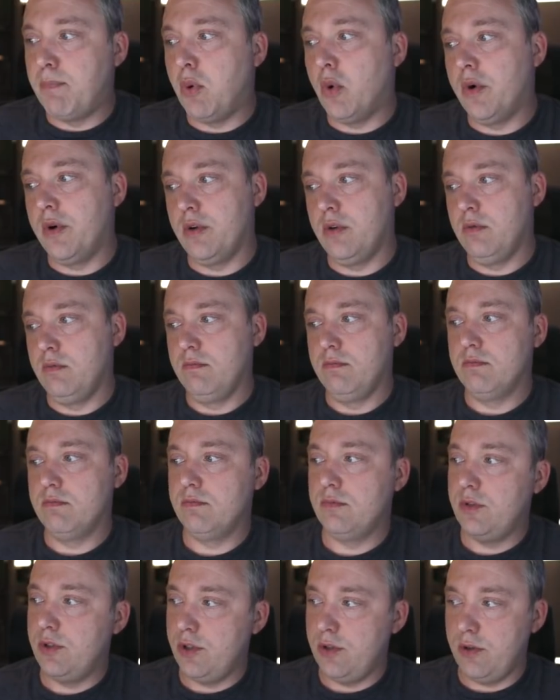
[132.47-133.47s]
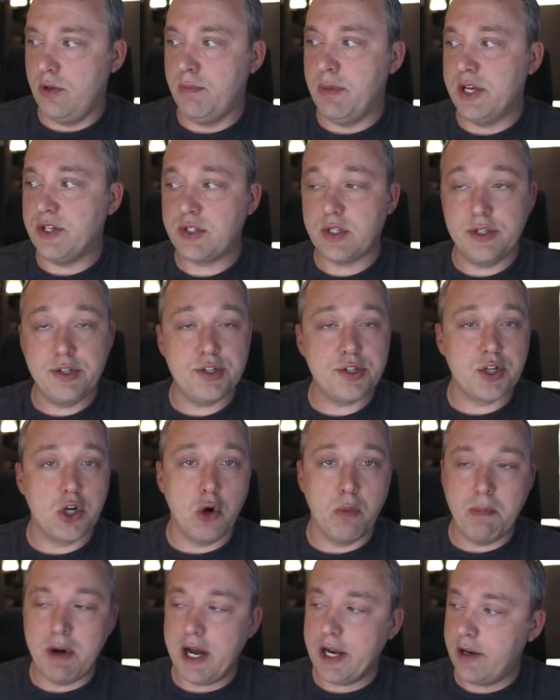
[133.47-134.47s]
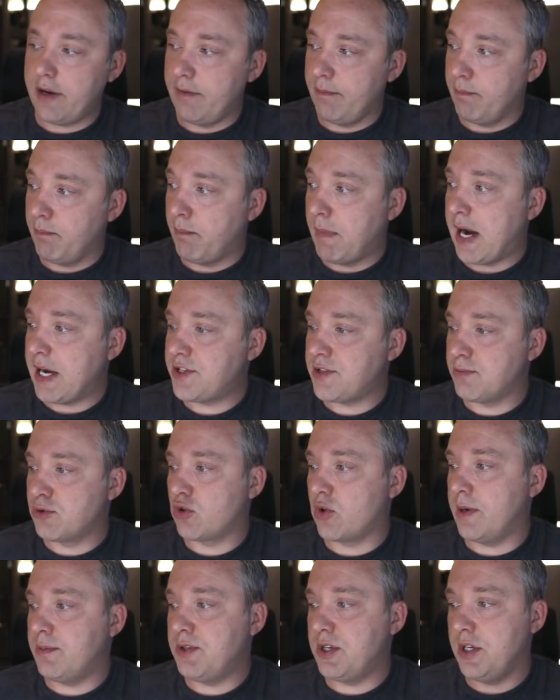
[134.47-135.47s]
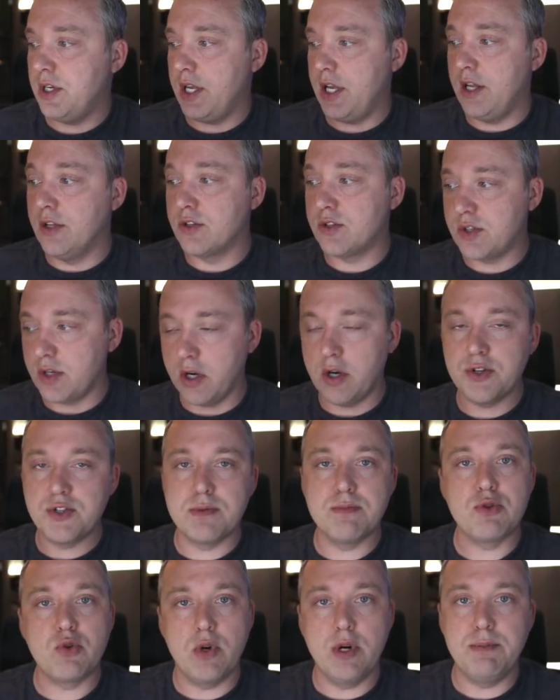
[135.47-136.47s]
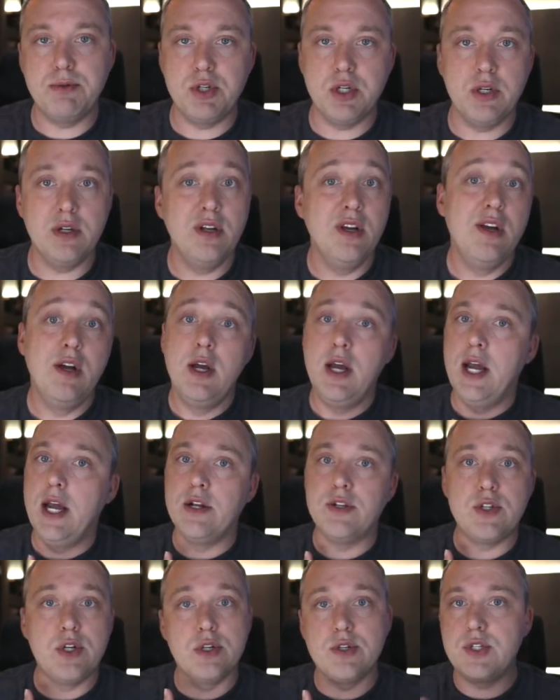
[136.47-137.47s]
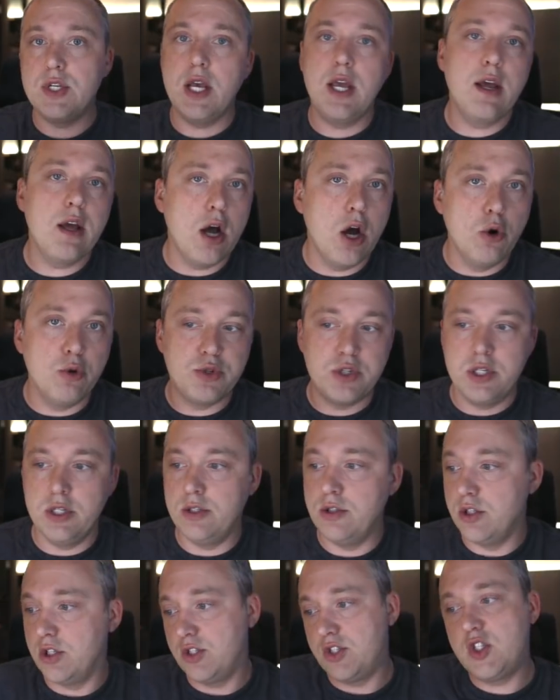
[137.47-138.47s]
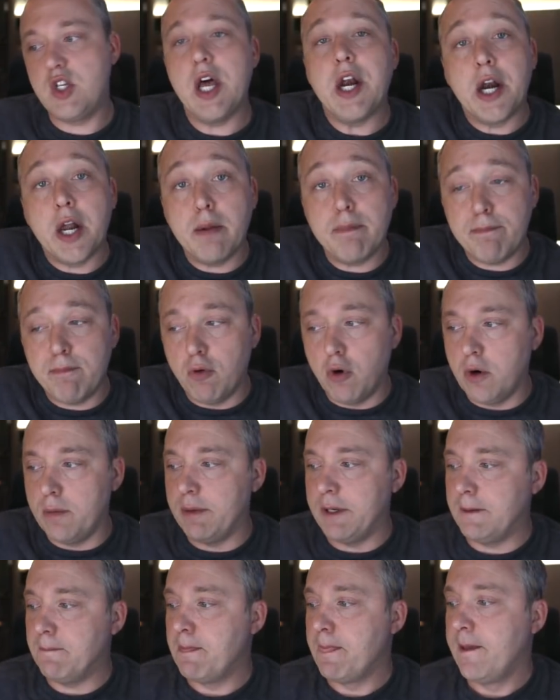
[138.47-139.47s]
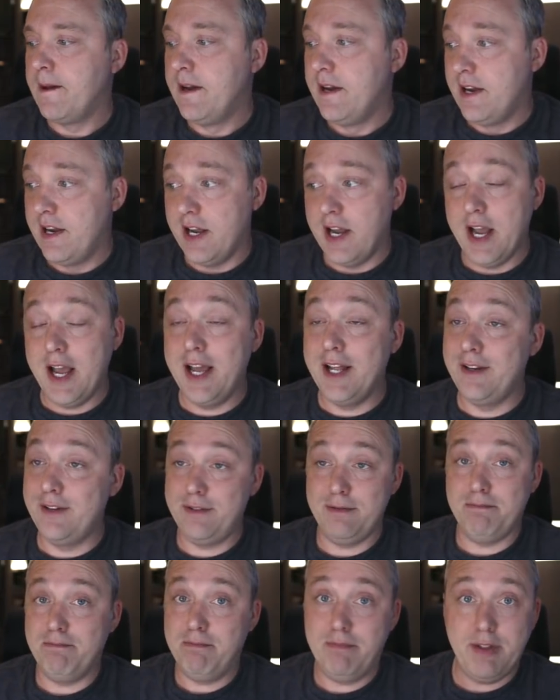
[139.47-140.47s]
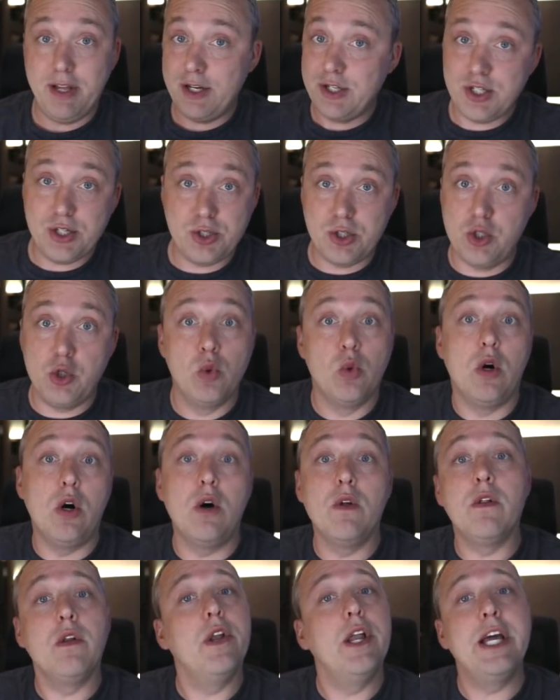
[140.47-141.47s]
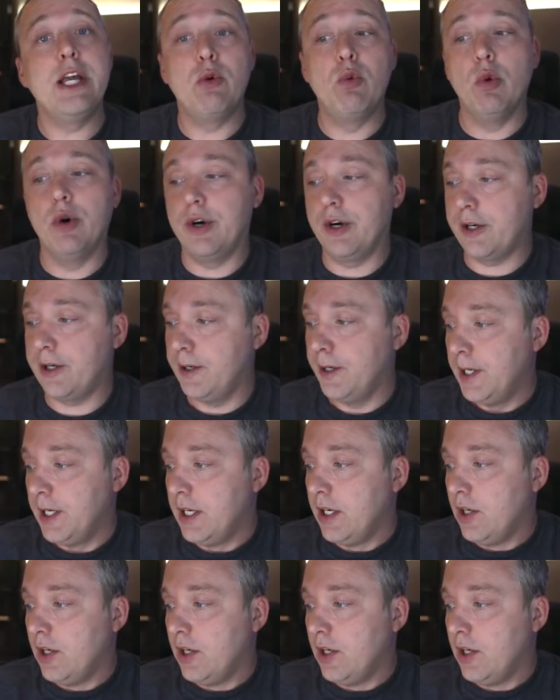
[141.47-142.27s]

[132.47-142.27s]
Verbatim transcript: portal, you basically just go my, my subscription, install subscription, and just say hosted and just set it up for me. And they just do all the legwork.